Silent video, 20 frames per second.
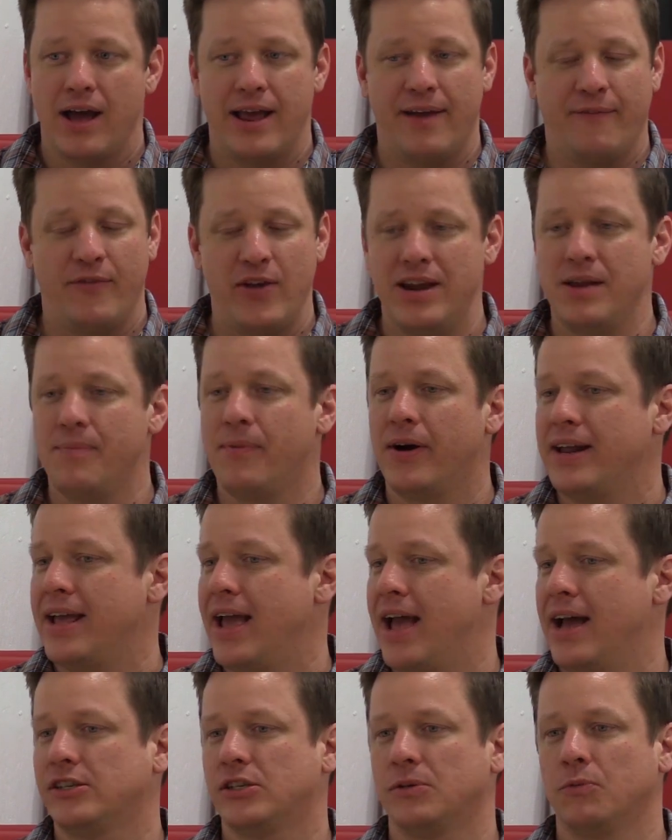If anybody
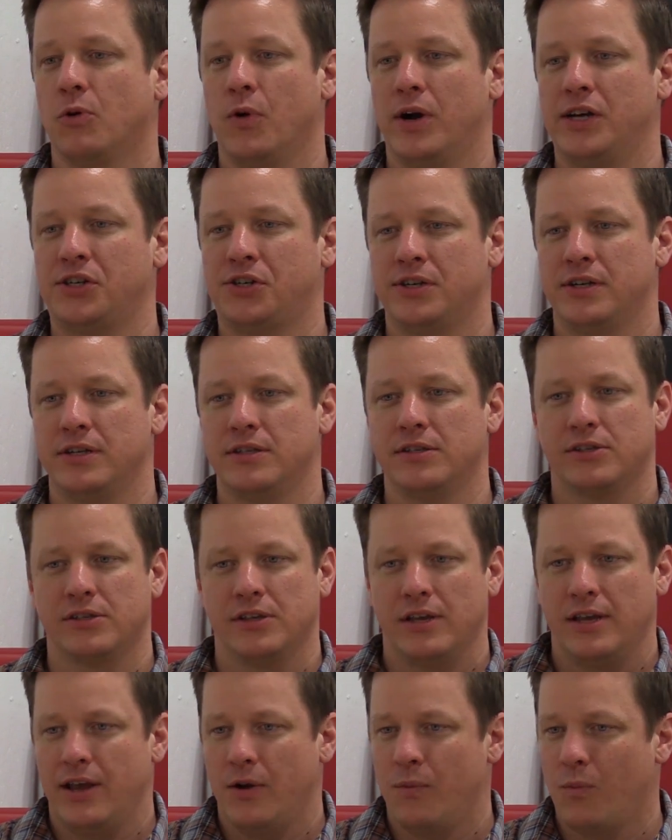has some
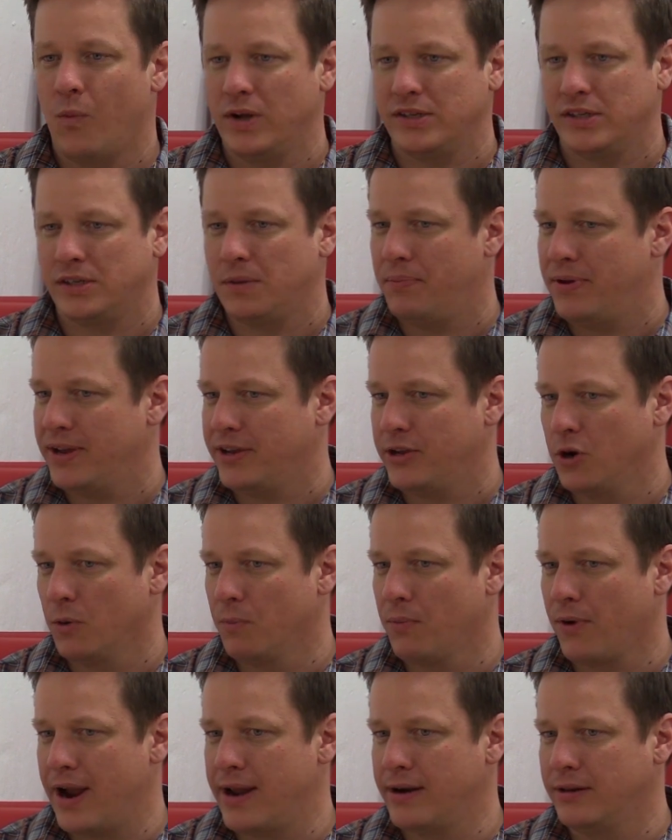questions, wants to pick
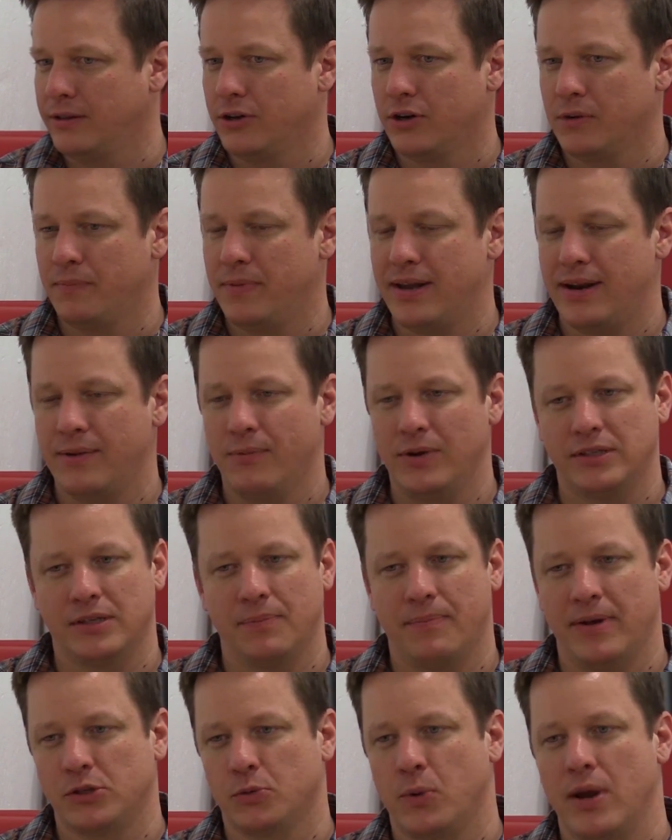your brain a little bit, what's
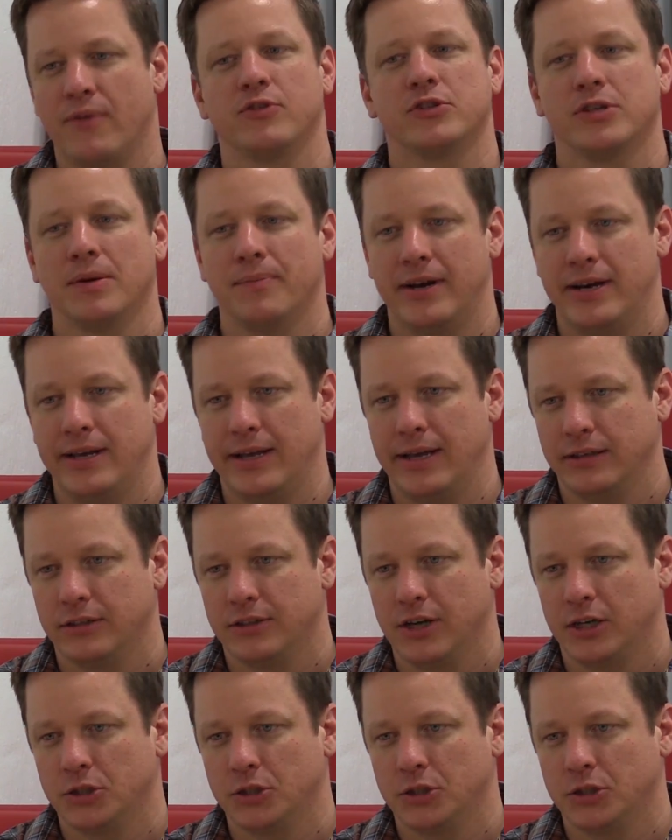the best way for somebody to get in